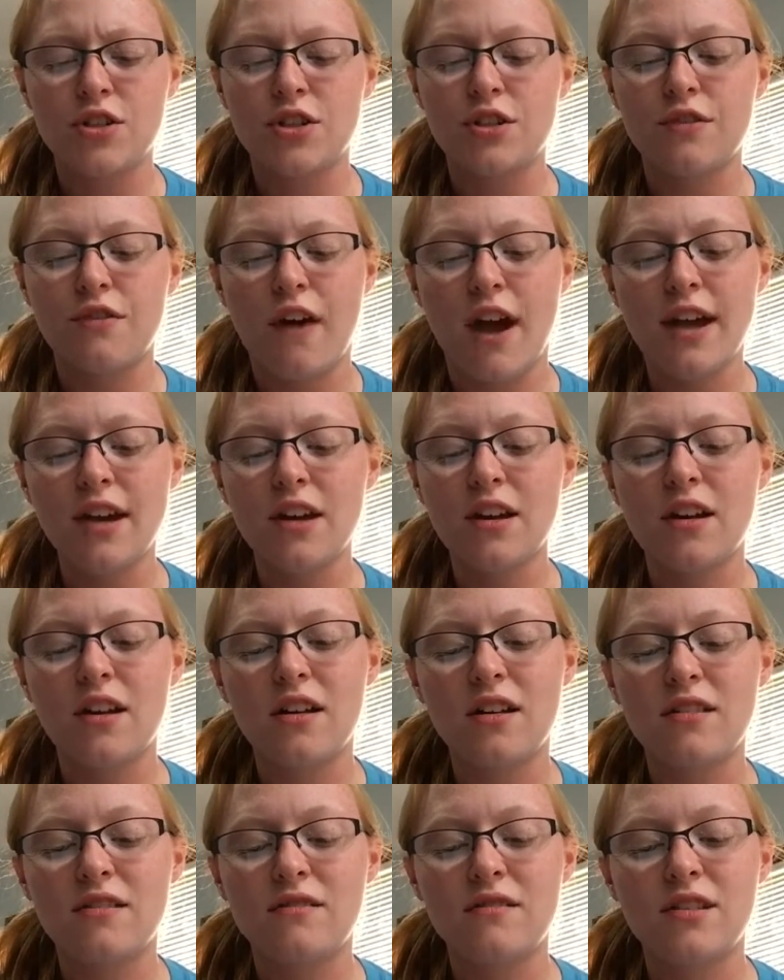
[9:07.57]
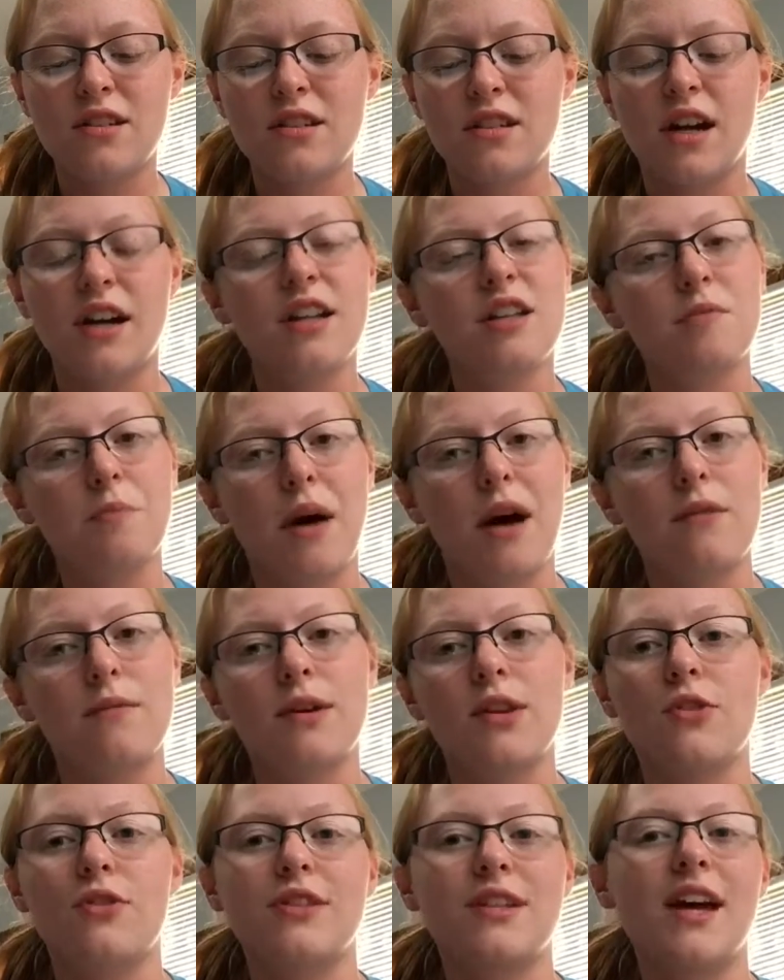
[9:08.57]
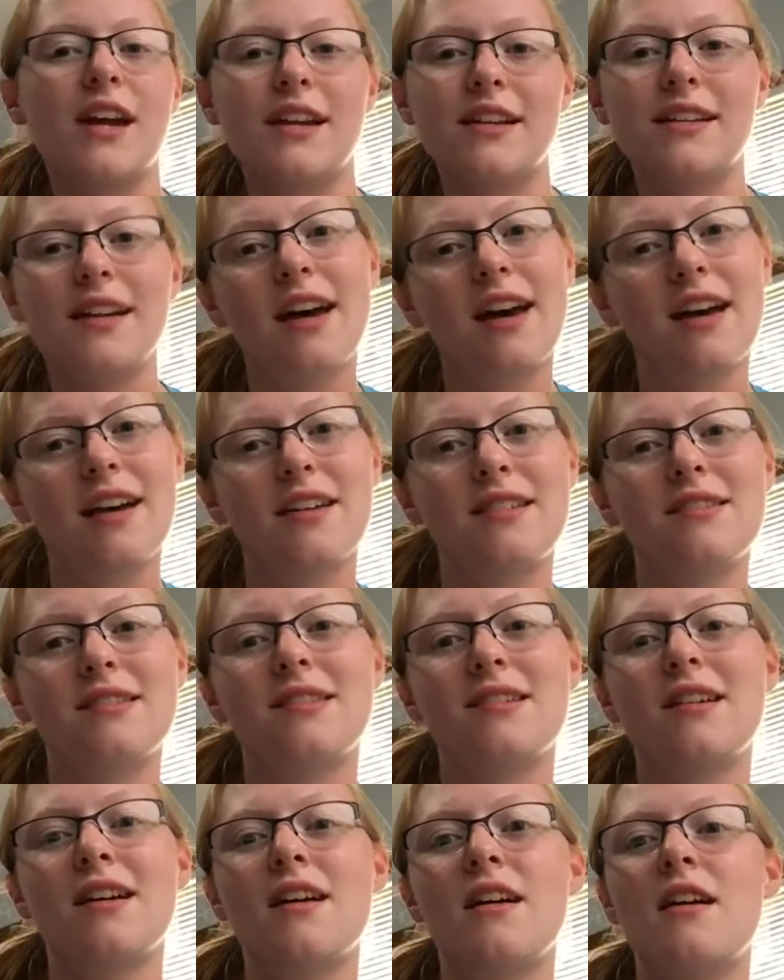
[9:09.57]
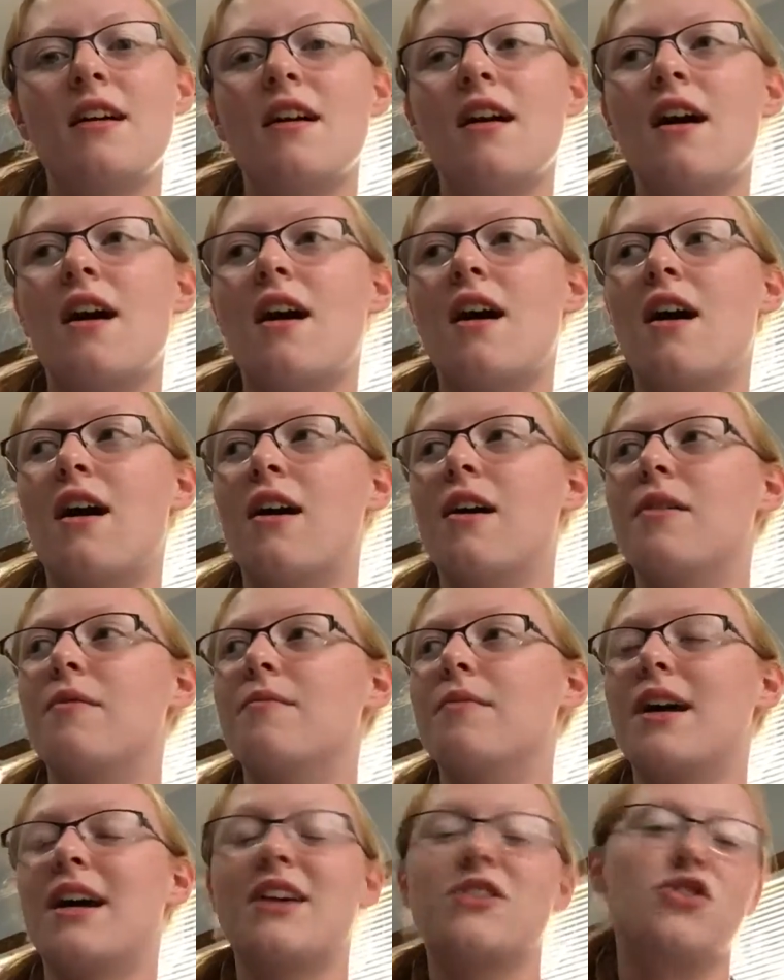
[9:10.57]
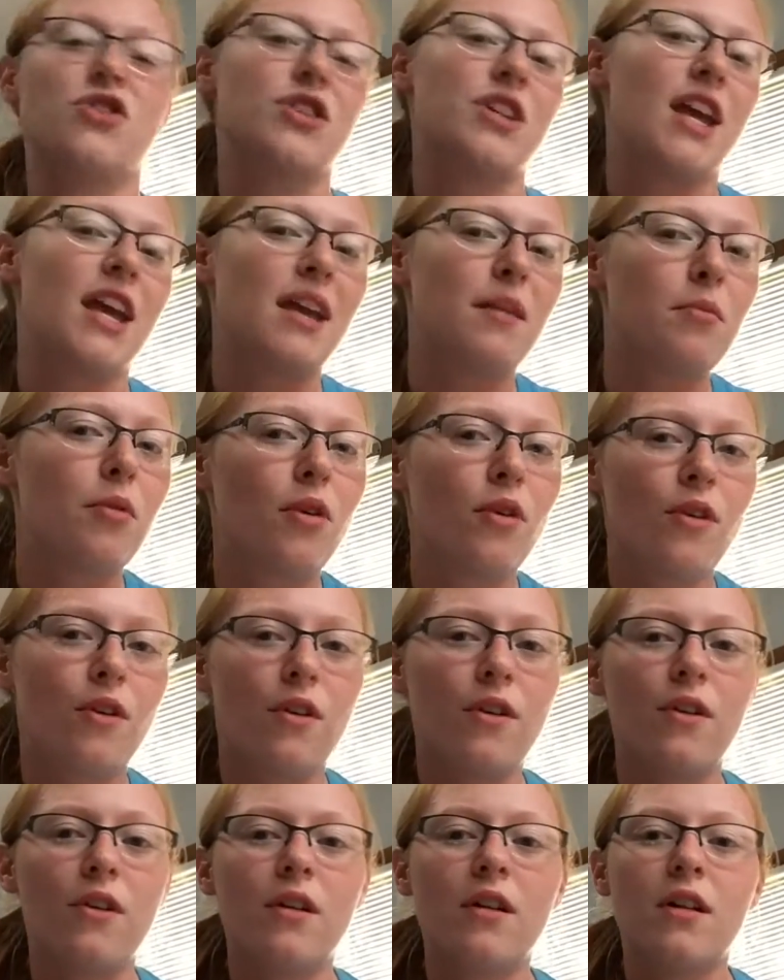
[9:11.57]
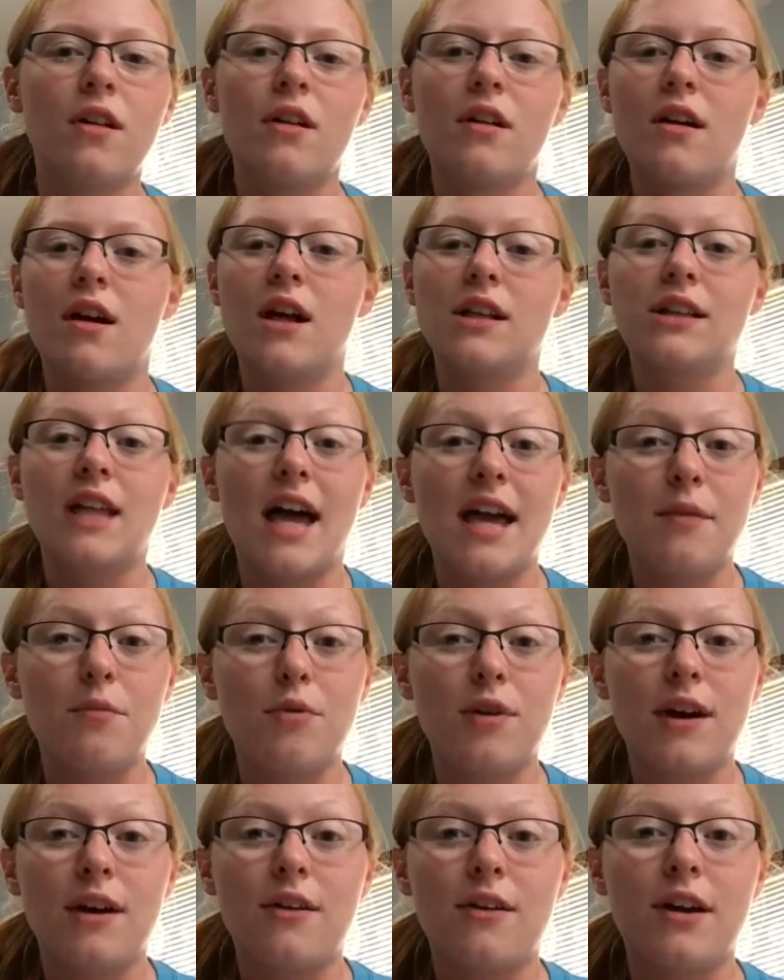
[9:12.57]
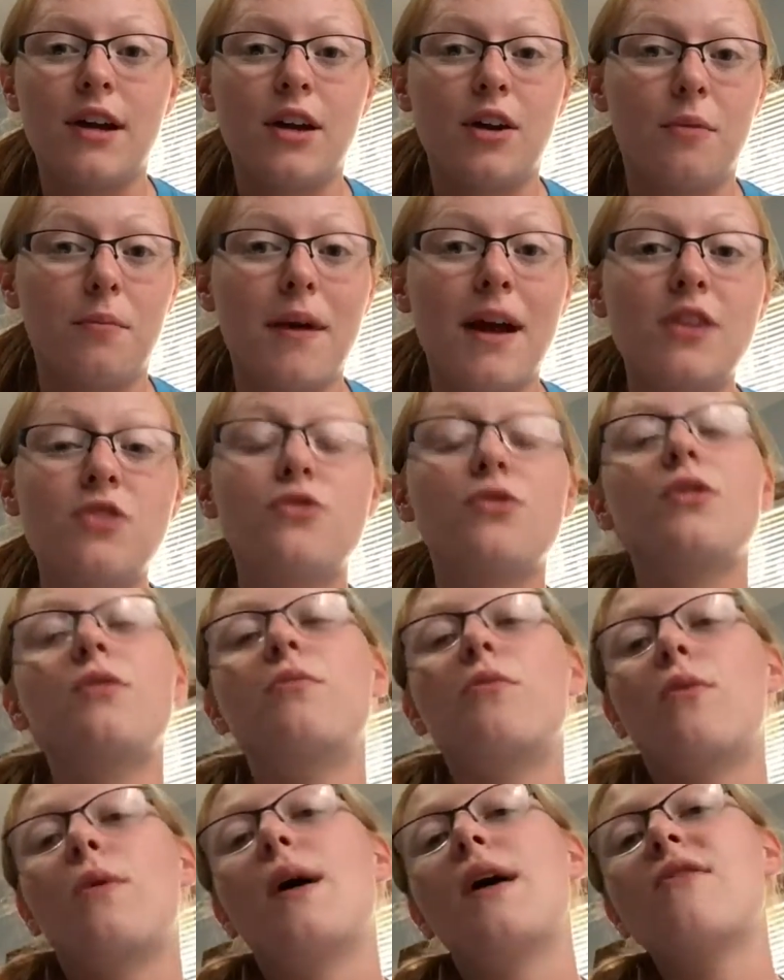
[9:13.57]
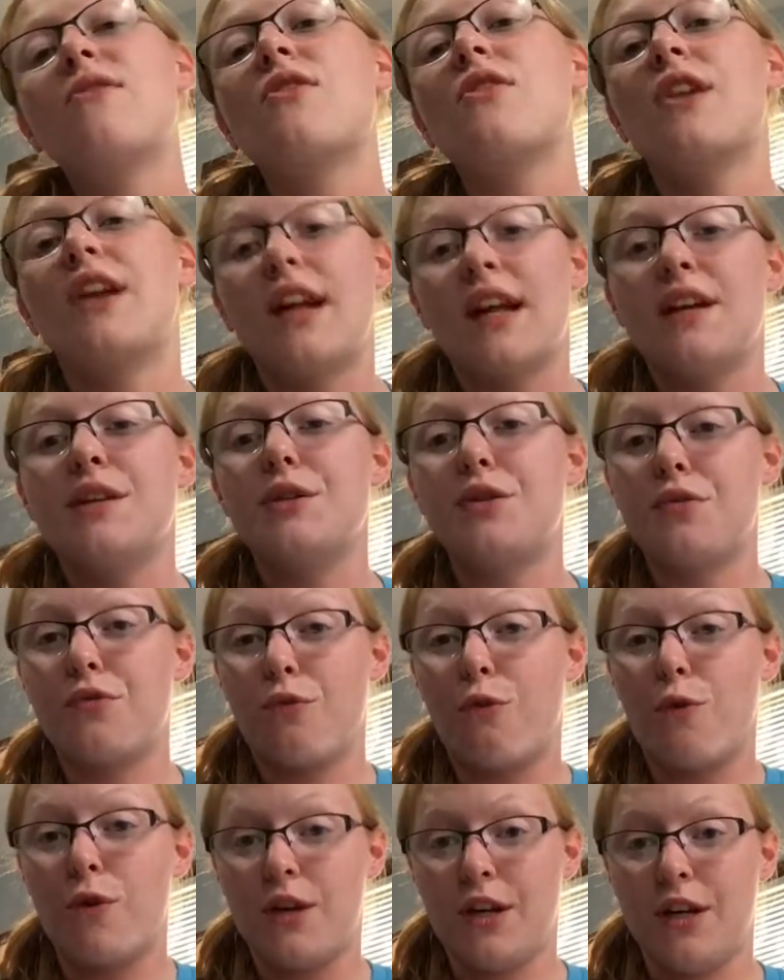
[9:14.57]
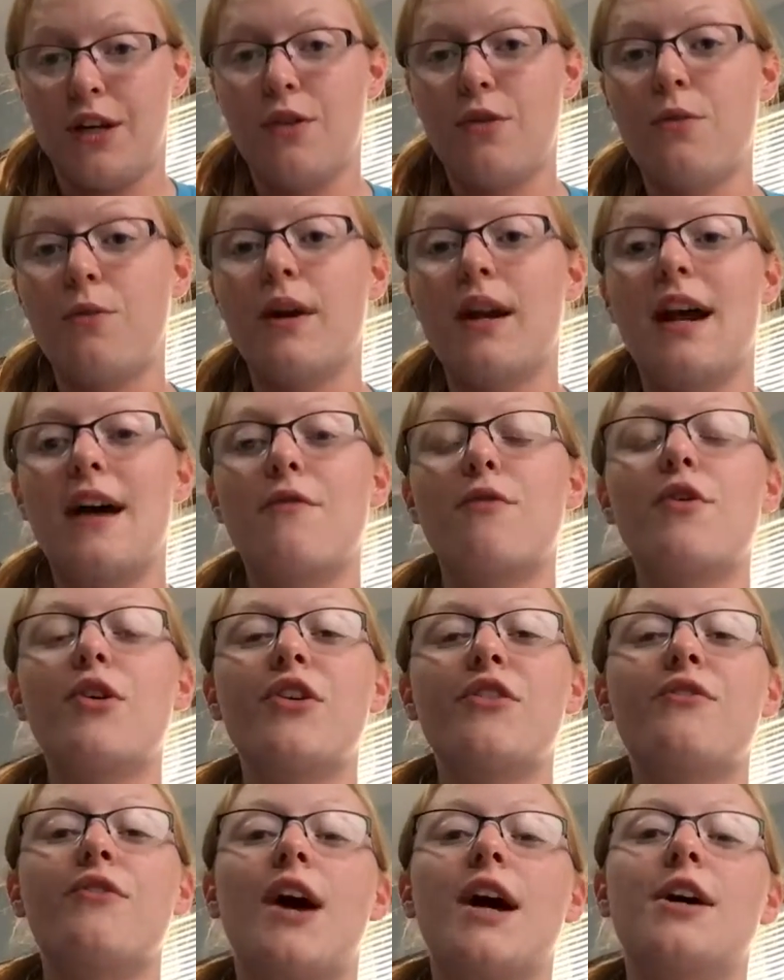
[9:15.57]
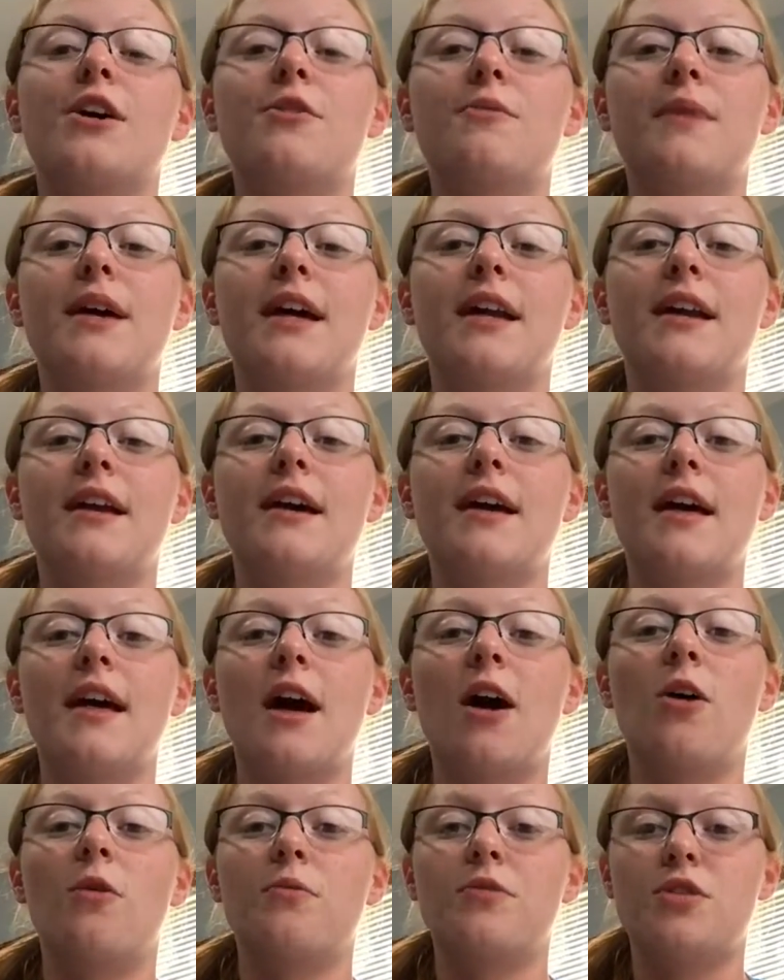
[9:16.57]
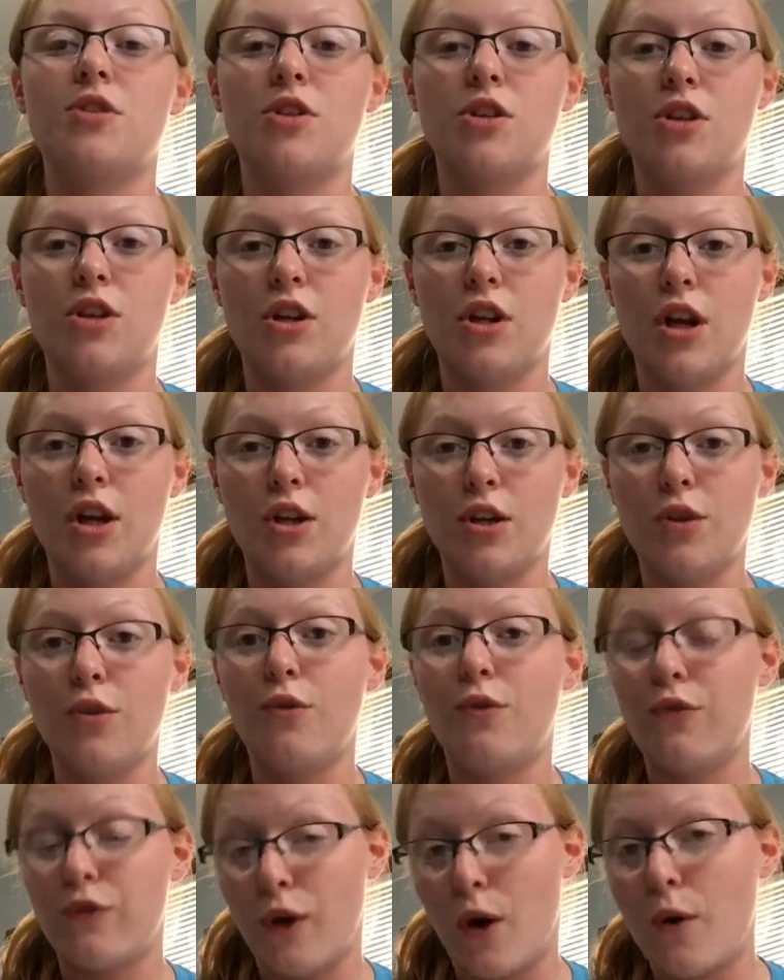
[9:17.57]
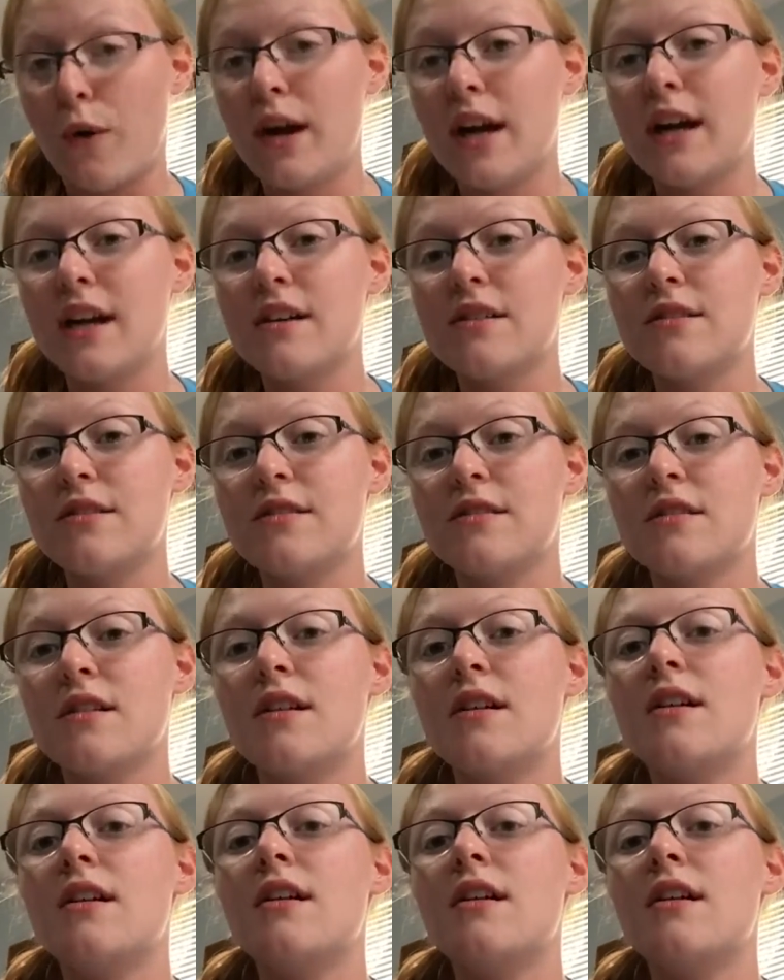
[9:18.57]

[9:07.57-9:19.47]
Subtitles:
Just find a good study spot, whether it's at a desk, a kitchen table, a library, your bedroom, wherever it is for you, whatever environment helps you focus,